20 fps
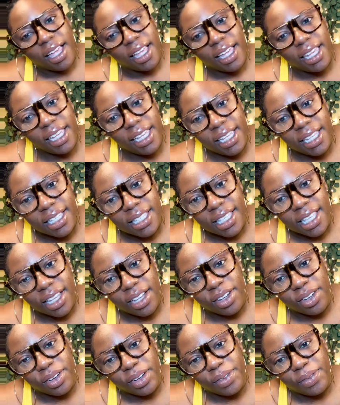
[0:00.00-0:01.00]
He is
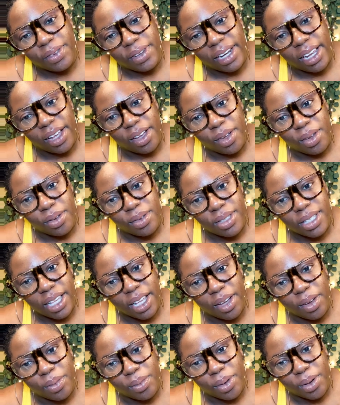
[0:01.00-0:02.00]
hungry for that Old
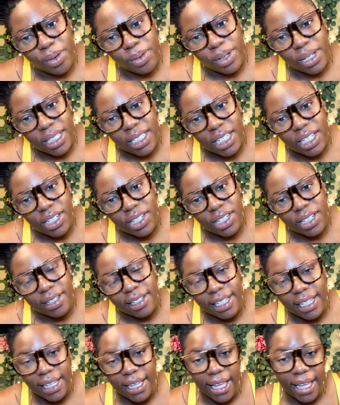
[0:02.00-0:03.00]
Town Road attention
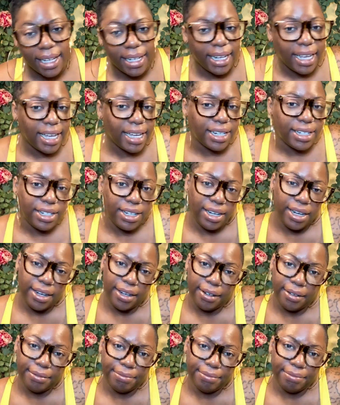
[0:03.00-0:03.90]
he got last year.